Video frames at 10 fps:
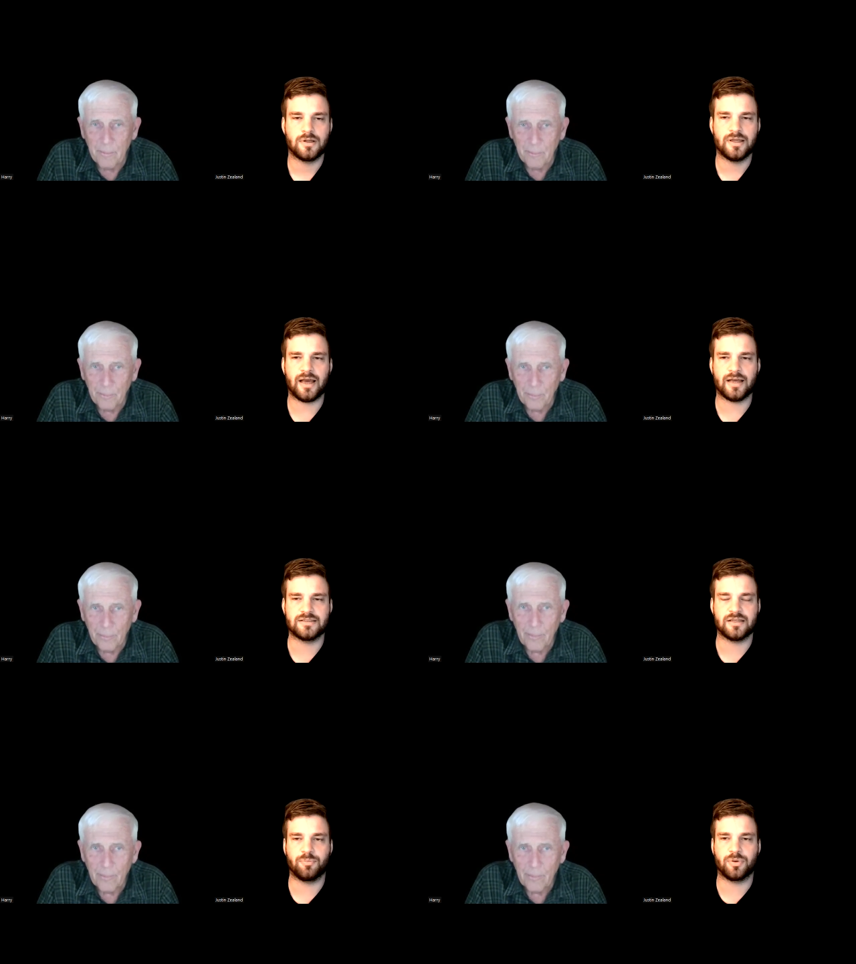Speaker 1: Yeah, I
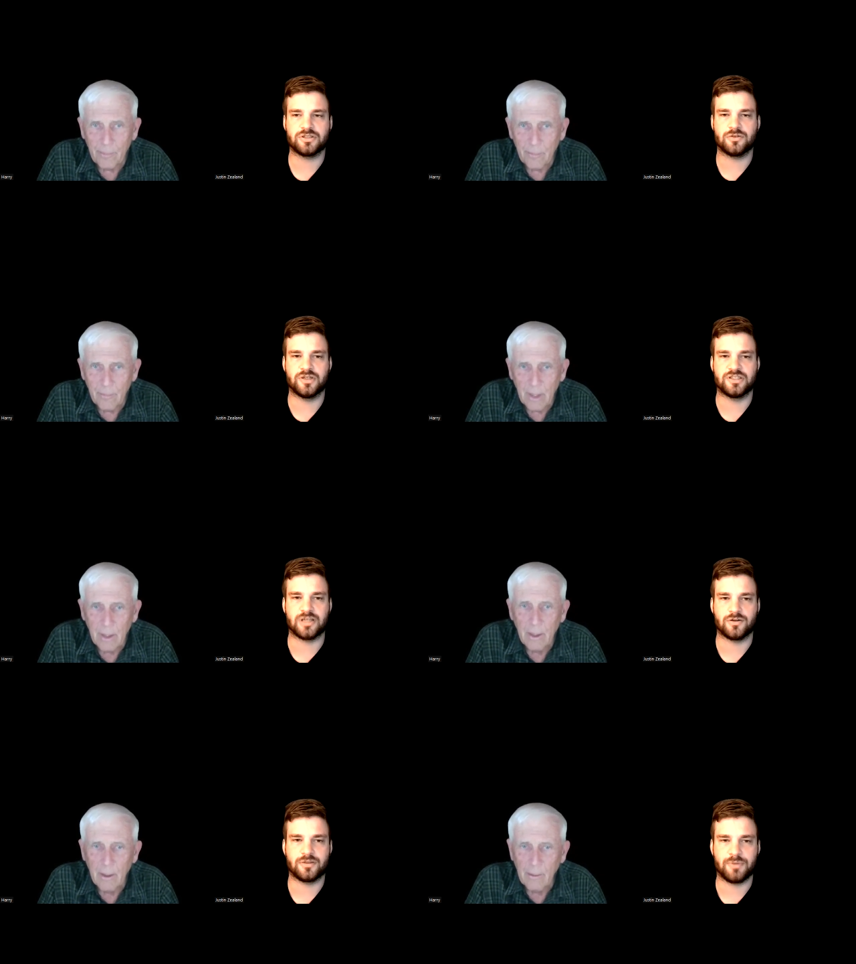see the person reached
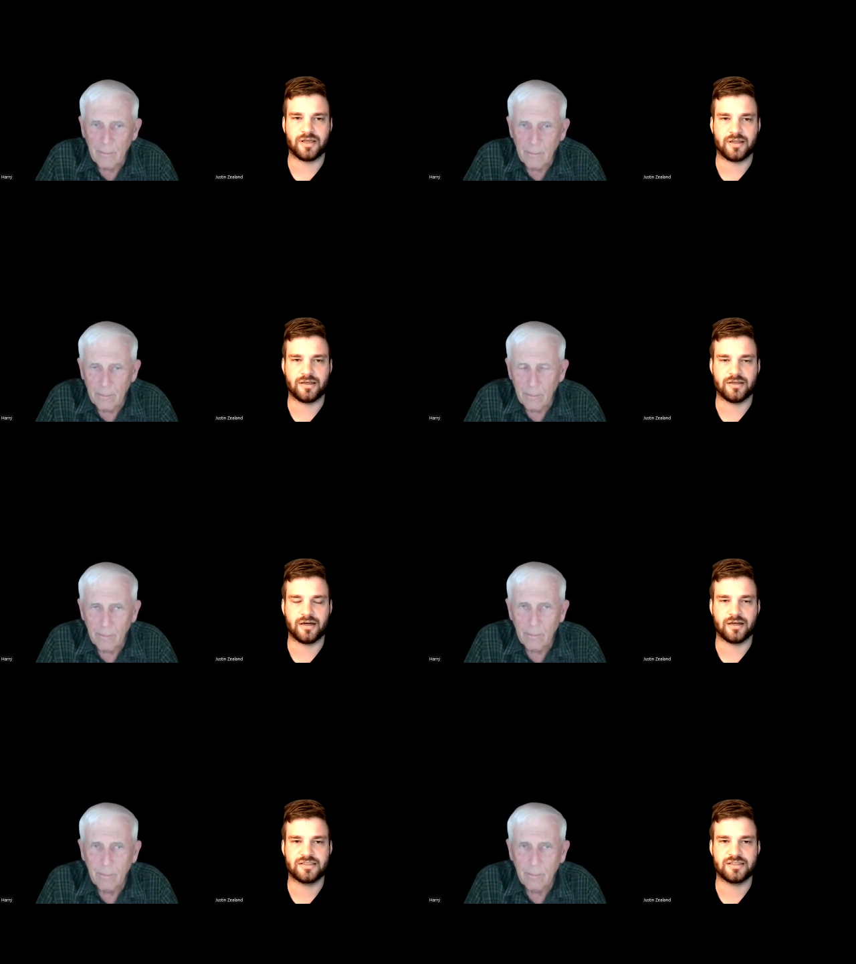out to me and they
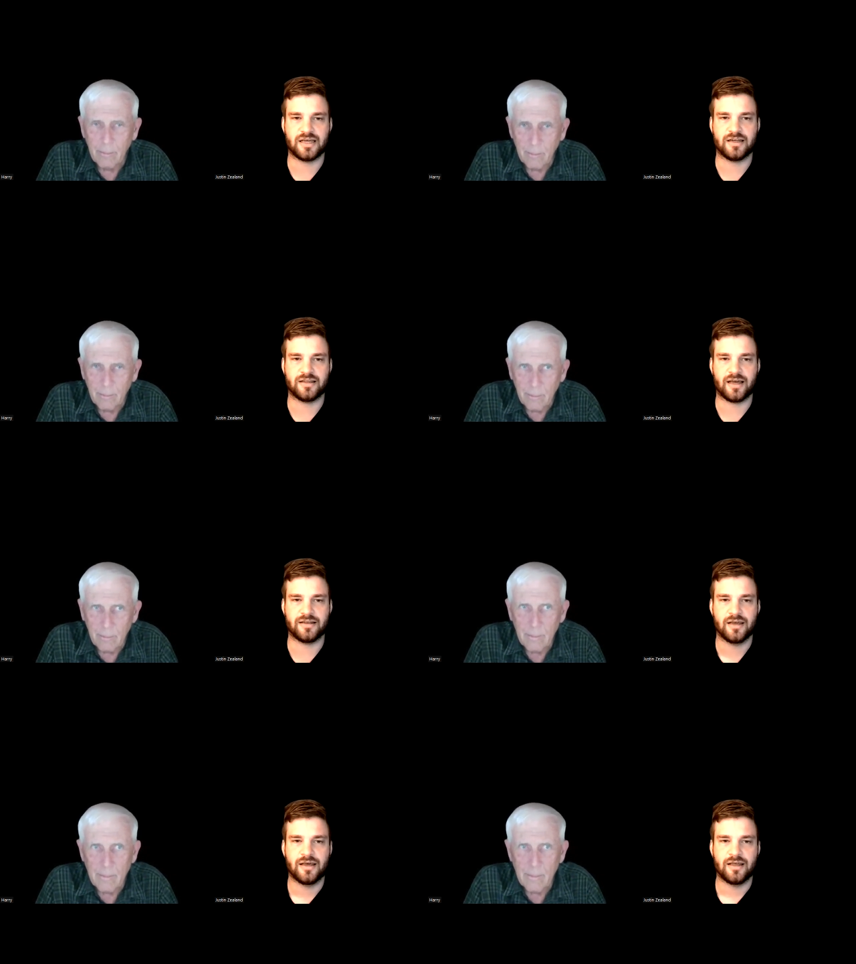uh, stated that